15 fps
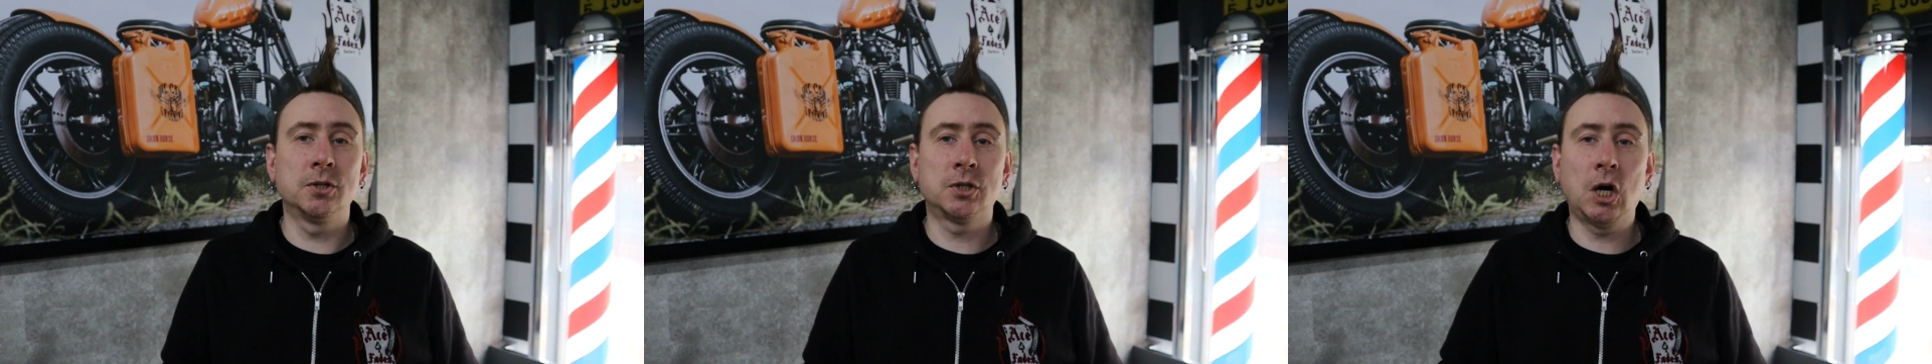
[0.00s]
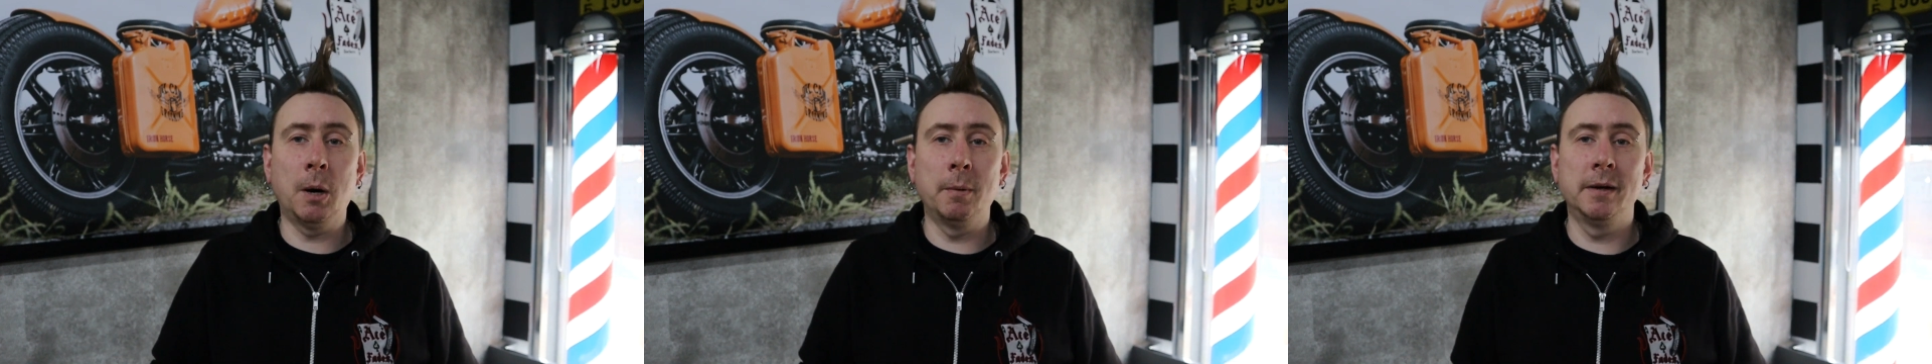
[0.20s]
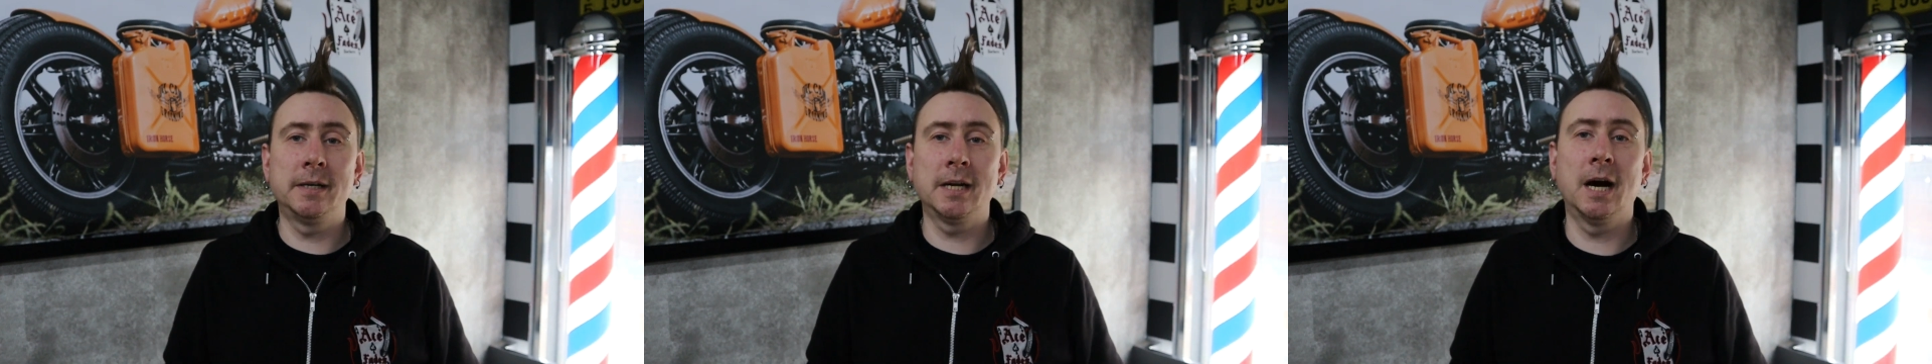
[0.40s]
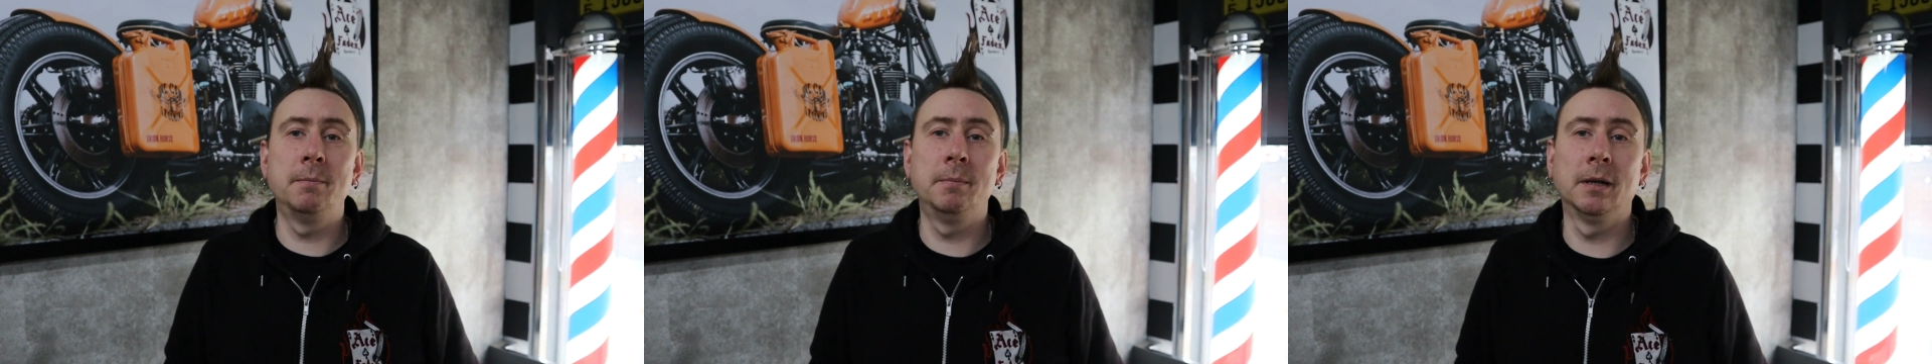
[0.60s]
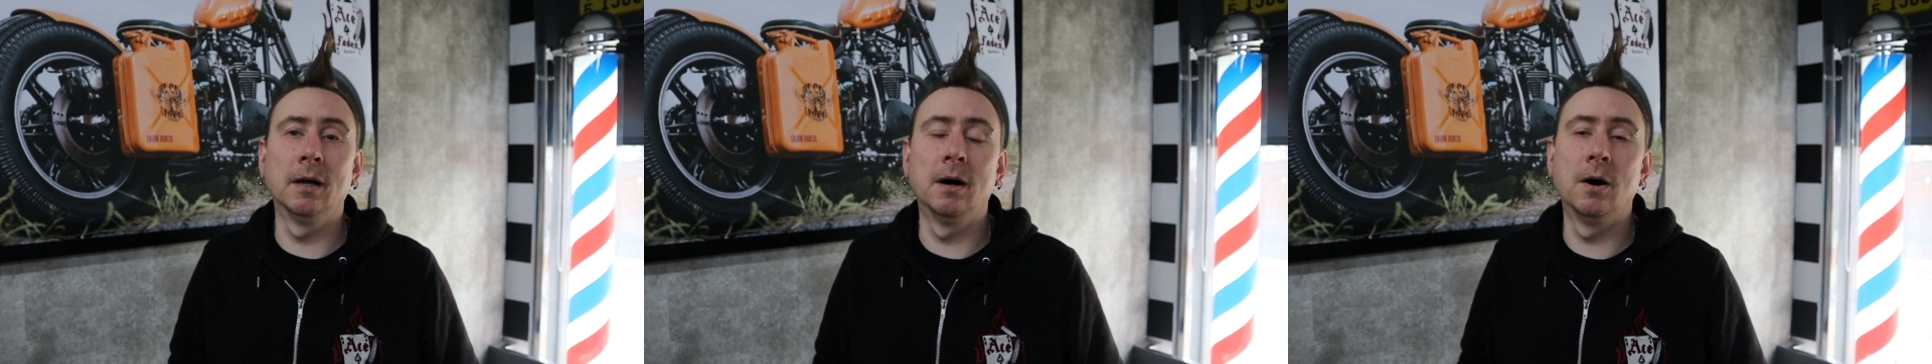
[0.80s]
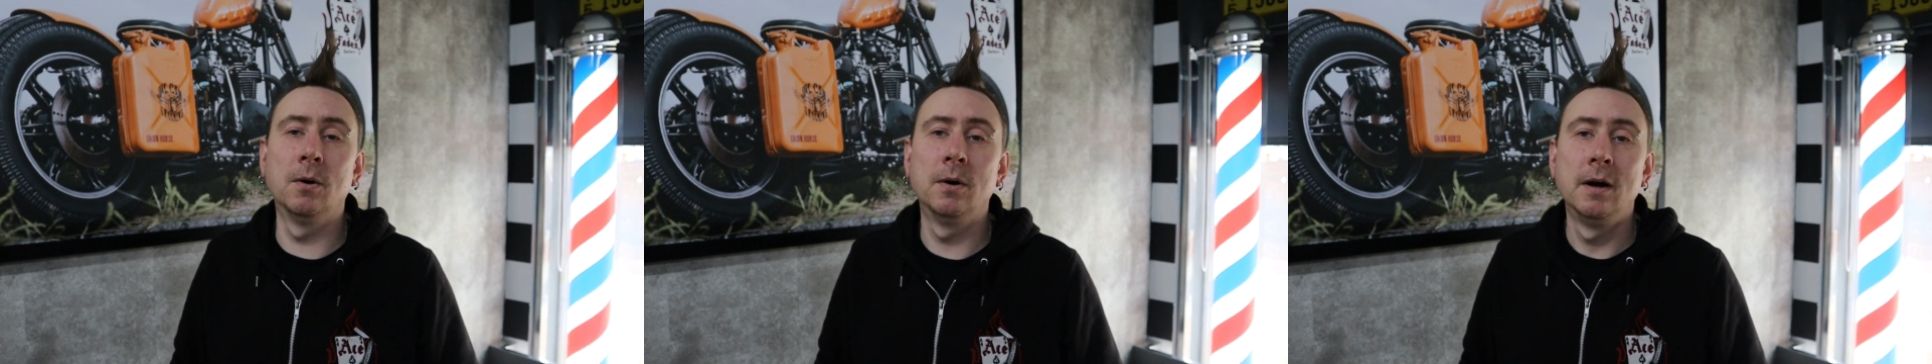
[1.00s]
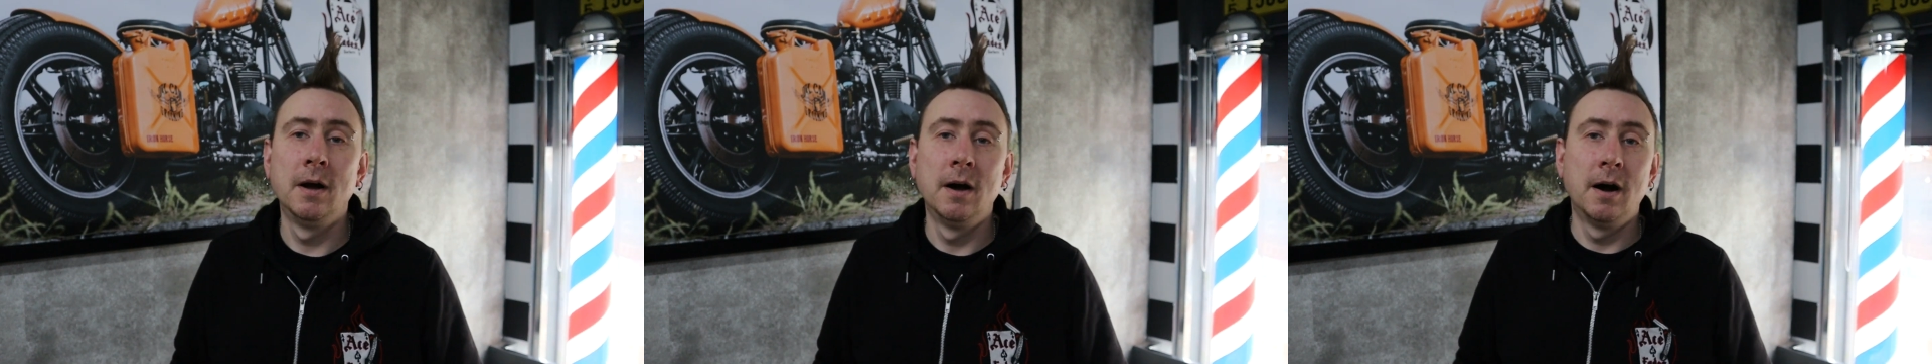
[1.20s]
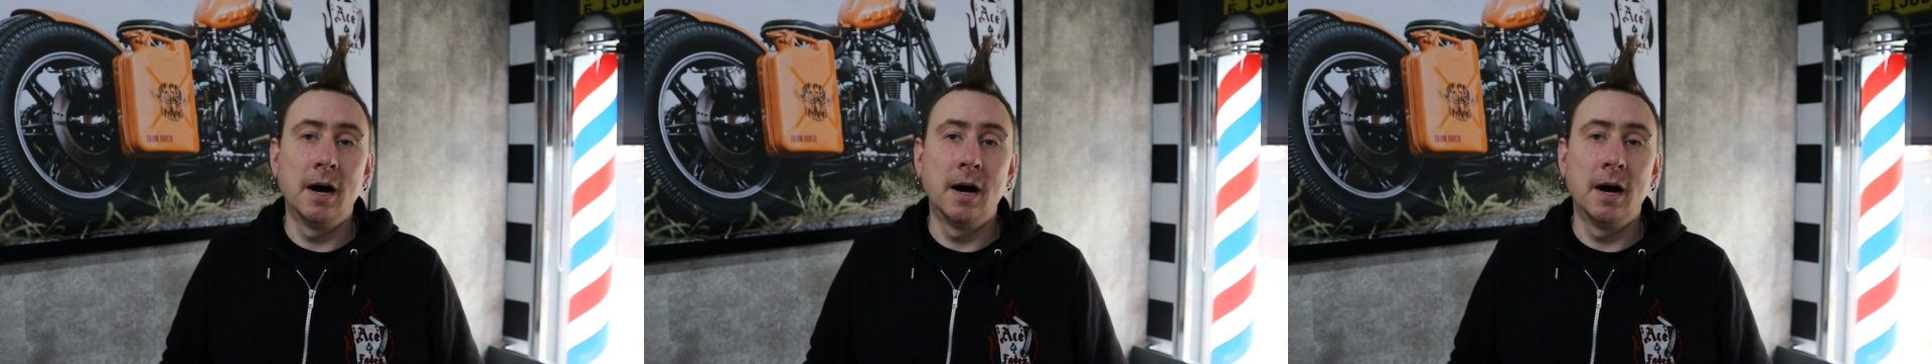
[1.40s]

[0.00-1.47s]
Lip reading: just comment down below.